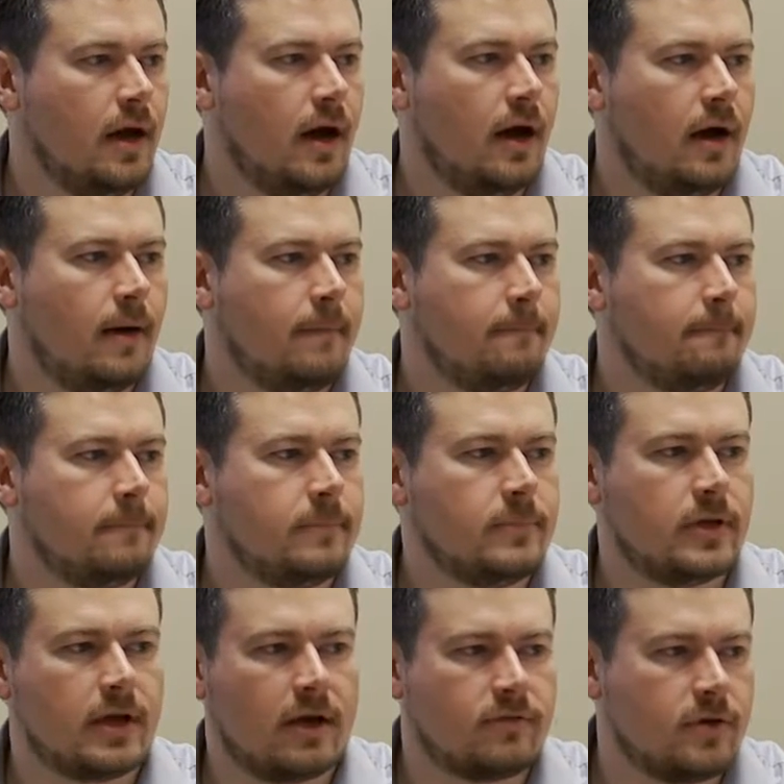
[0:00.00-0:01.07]

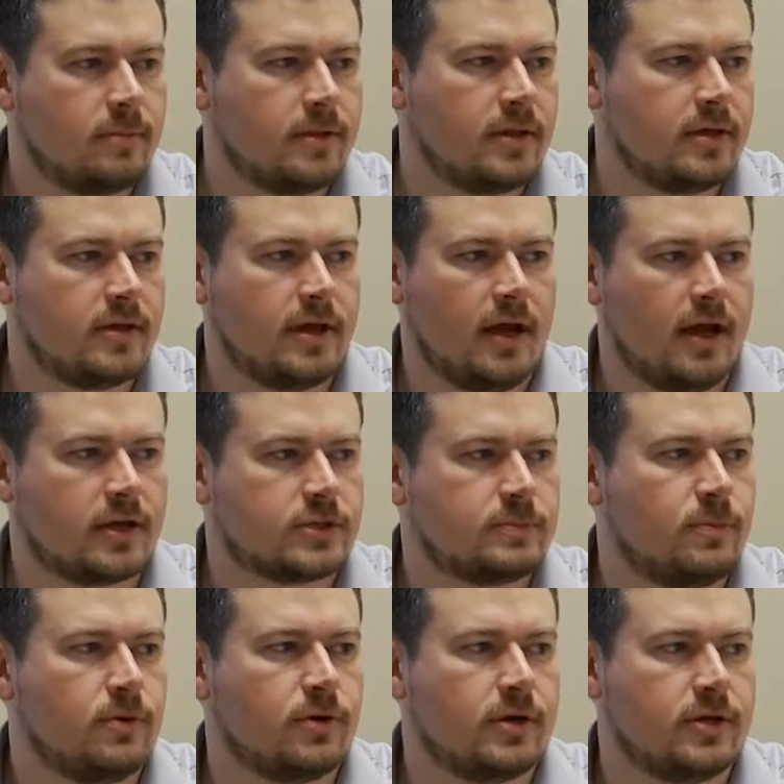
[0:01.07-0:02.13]
Then you have the ability to
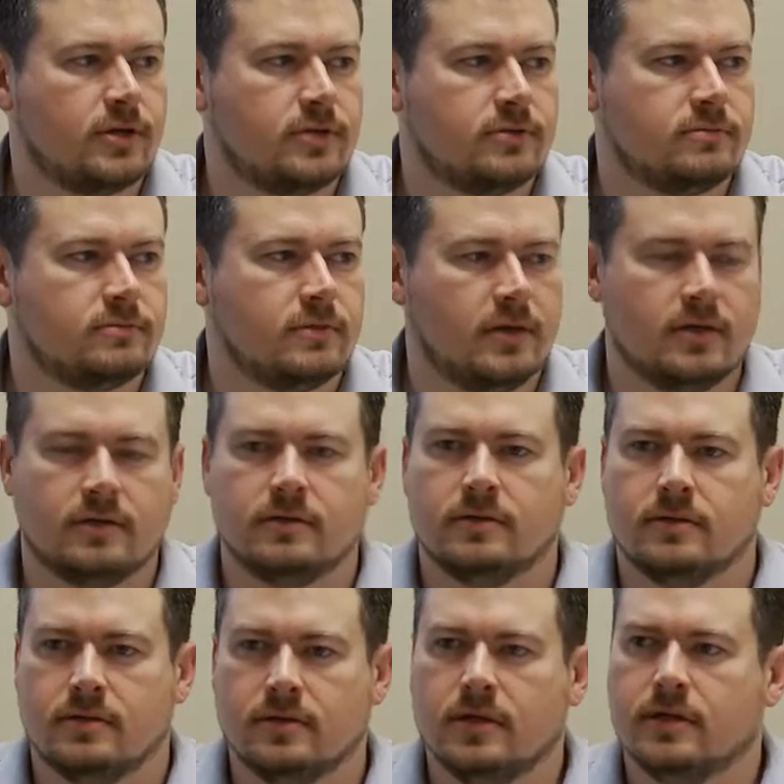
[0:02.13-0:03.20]
export it and
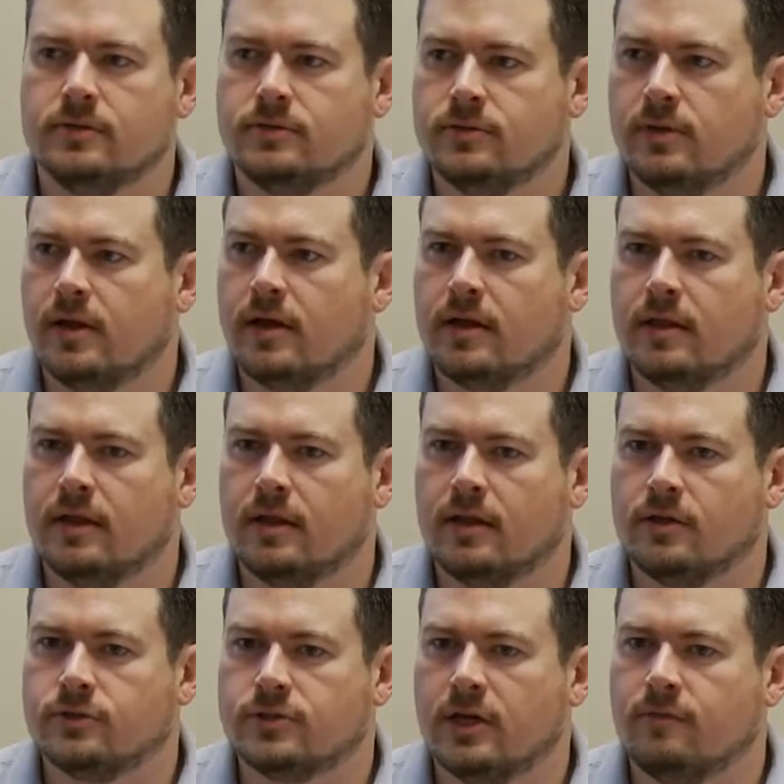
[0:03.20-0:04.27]
do a lot of that
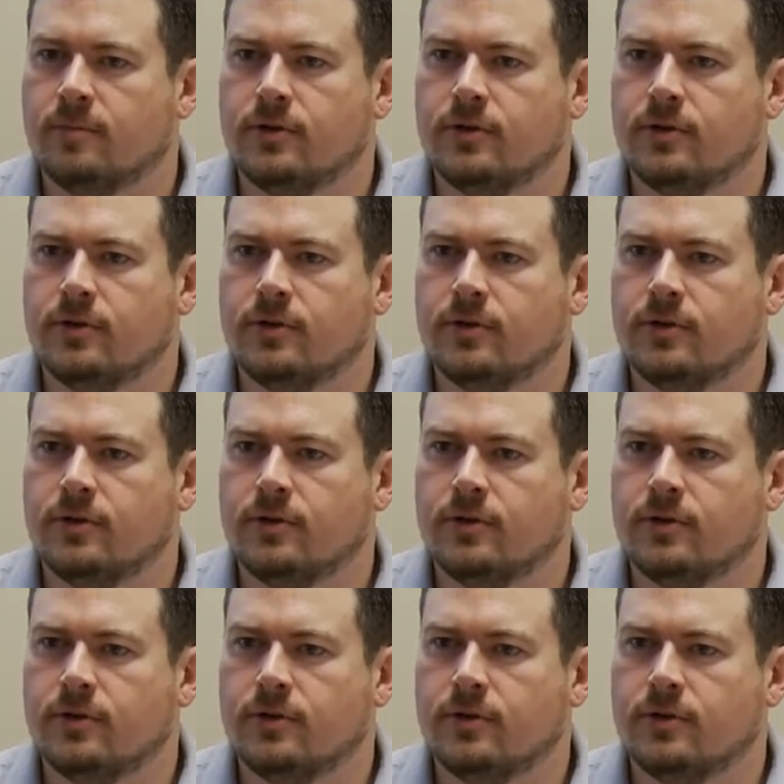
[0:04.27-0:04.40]
other stuff.